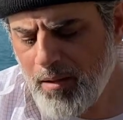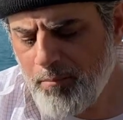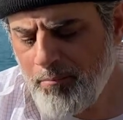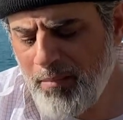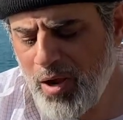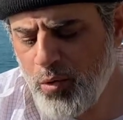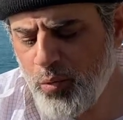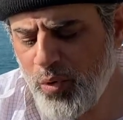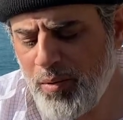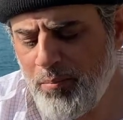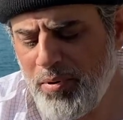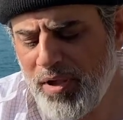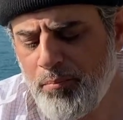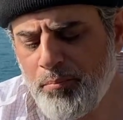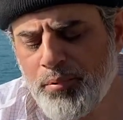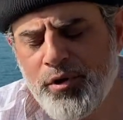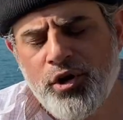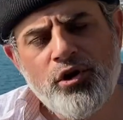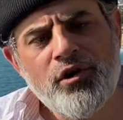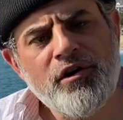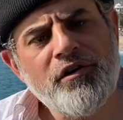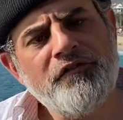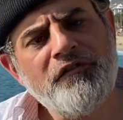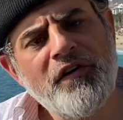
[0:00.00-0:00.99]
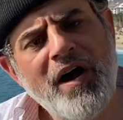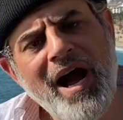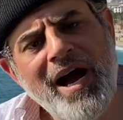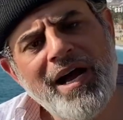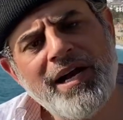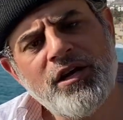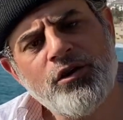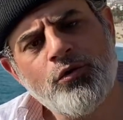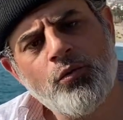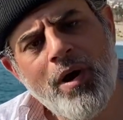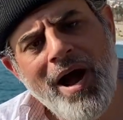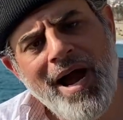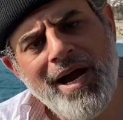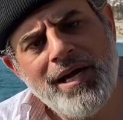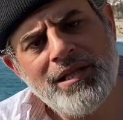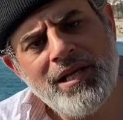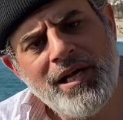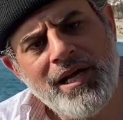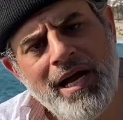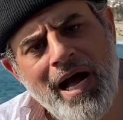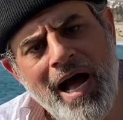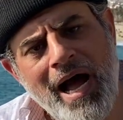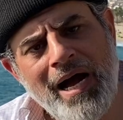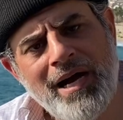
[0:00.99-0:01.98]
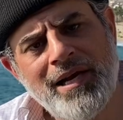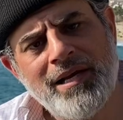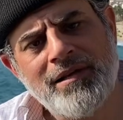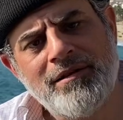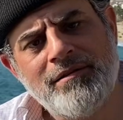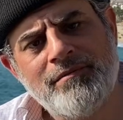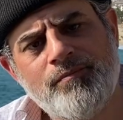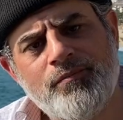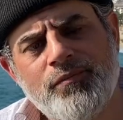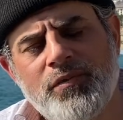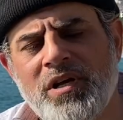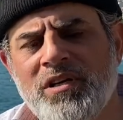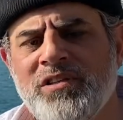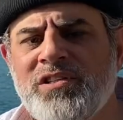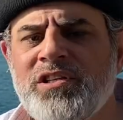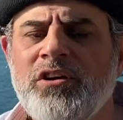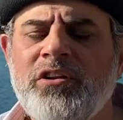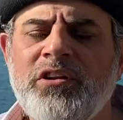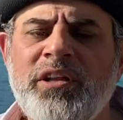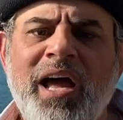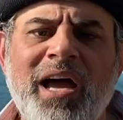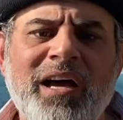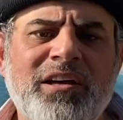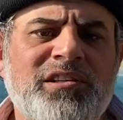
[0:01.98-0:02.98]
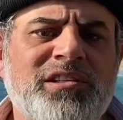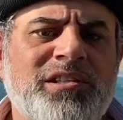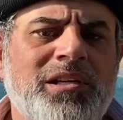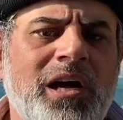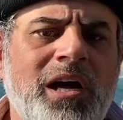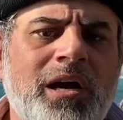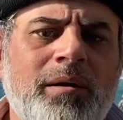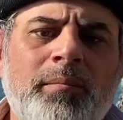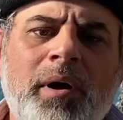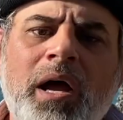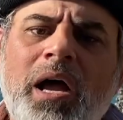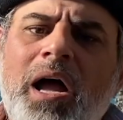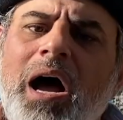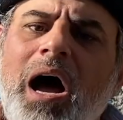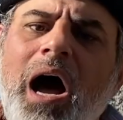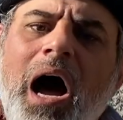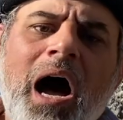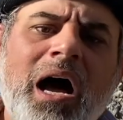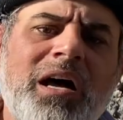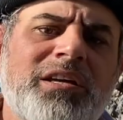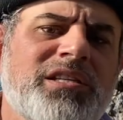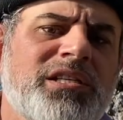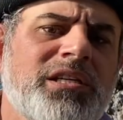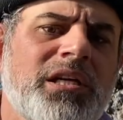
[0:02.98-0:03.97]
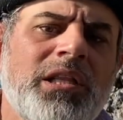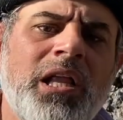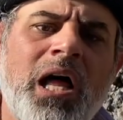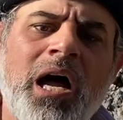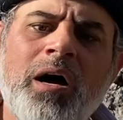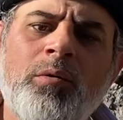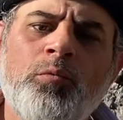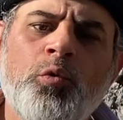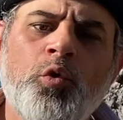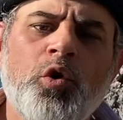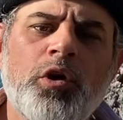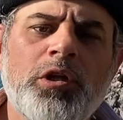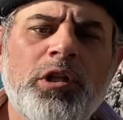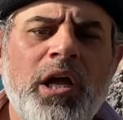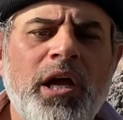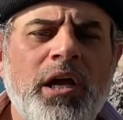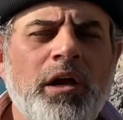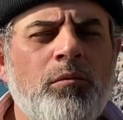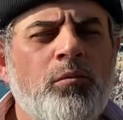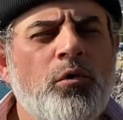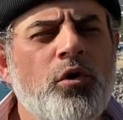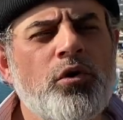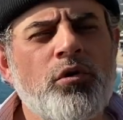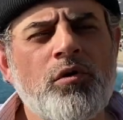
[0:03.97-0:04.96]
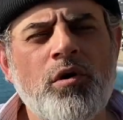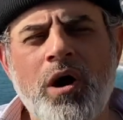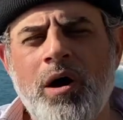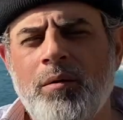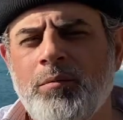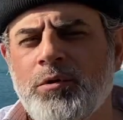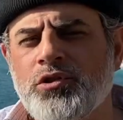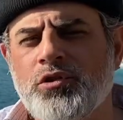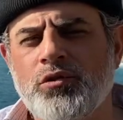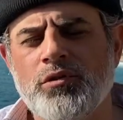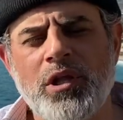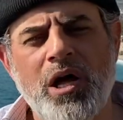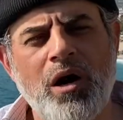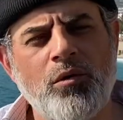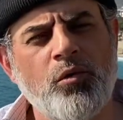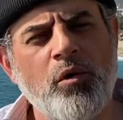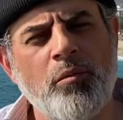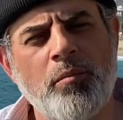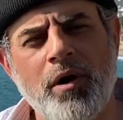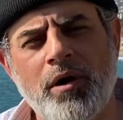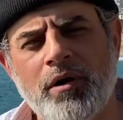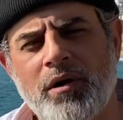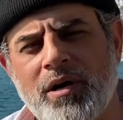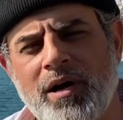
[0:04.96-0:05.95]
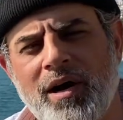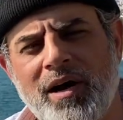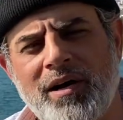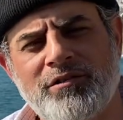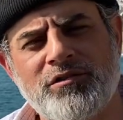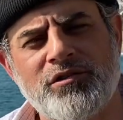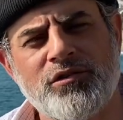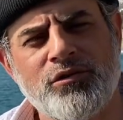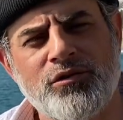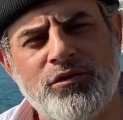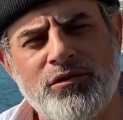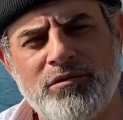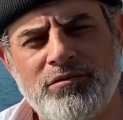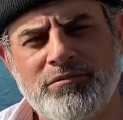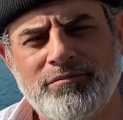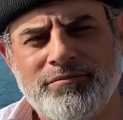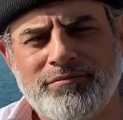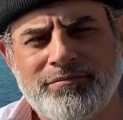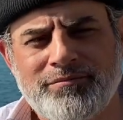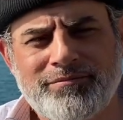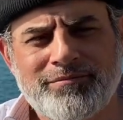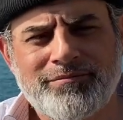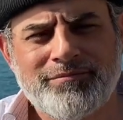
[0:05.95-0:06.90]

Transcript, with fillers: May we be purified and rightly guided. Until next time, assalamu alaikum wa rahmatullahi wa barakatuhu.